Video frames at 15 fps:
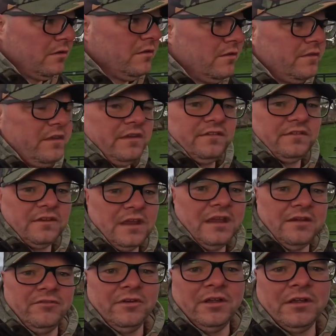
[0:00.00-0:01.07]
this
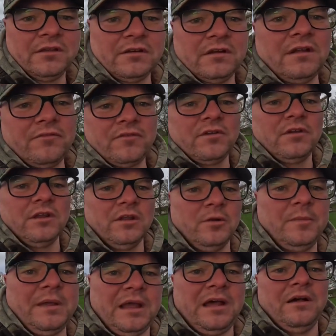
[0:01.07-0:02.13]
area I've gone a little
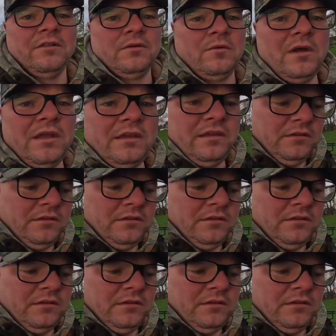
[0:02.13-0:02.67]
bit out of the way